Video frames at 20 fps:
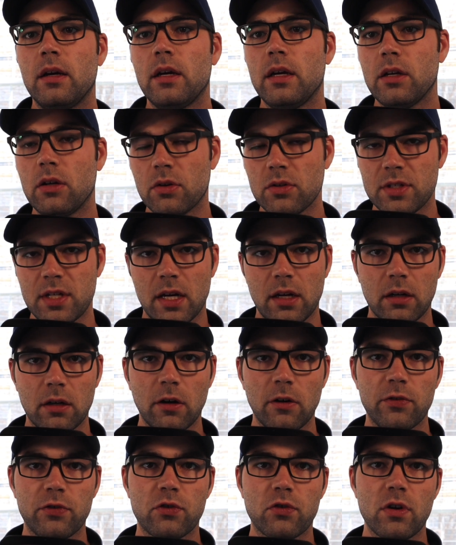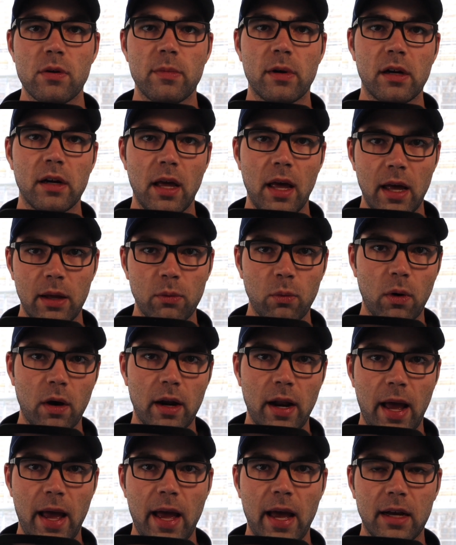He goes down to Gulfstream in an
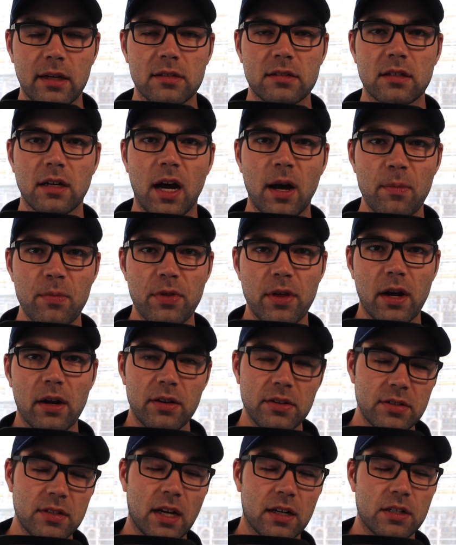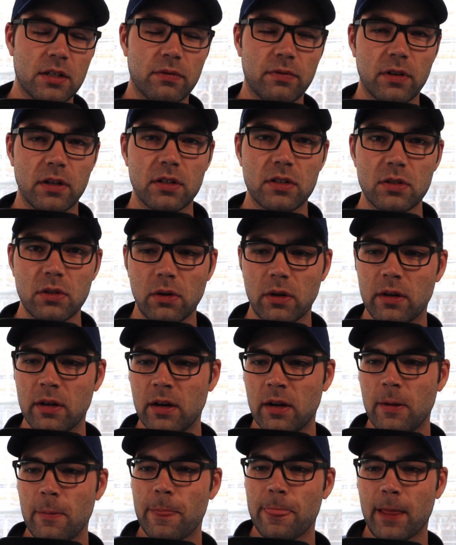N1X. I'm there. This is actually a funny story.
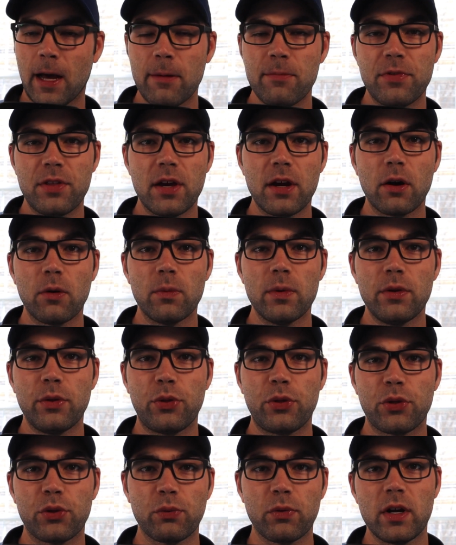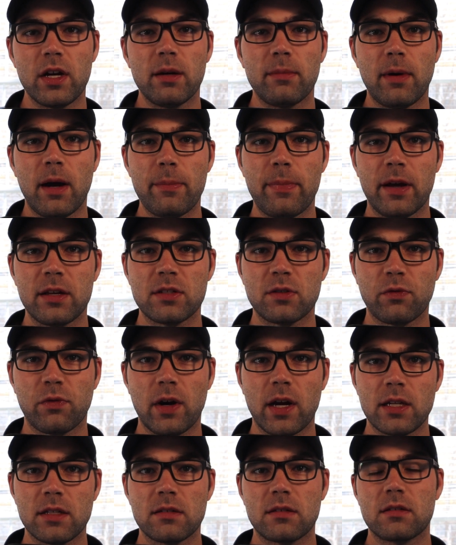I'm there with three of my best
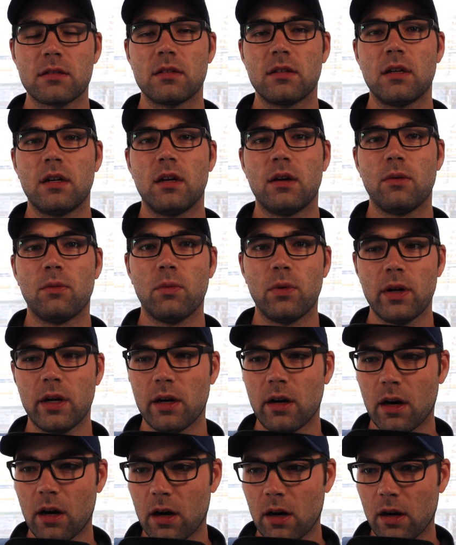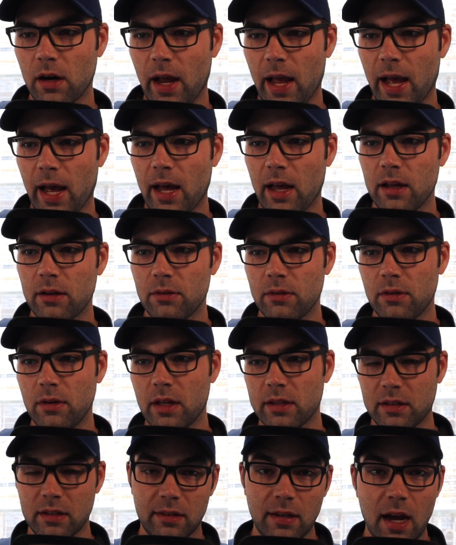friends. We are at
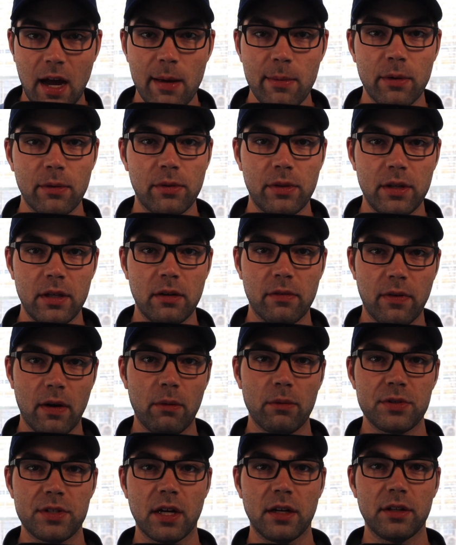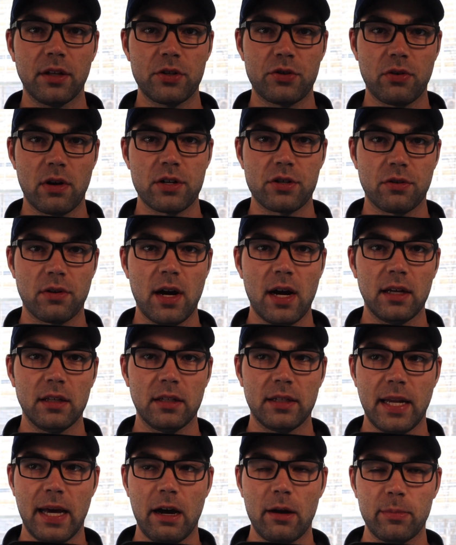the time the event was held at Treasure
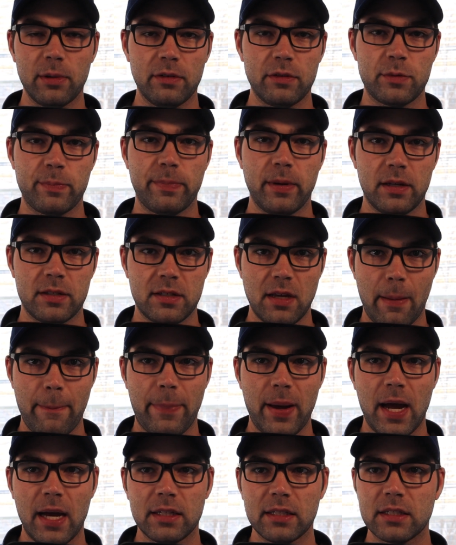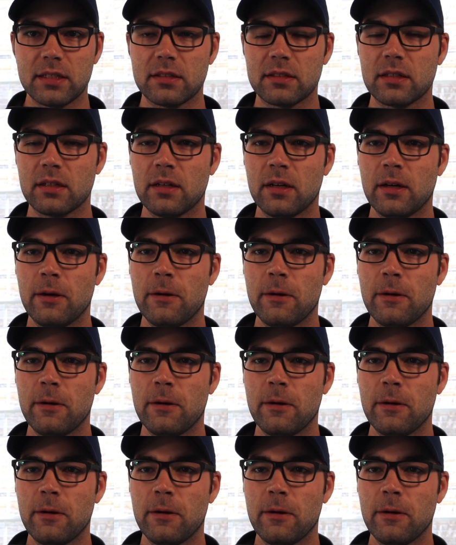Island. Now I believe it's at Bally's.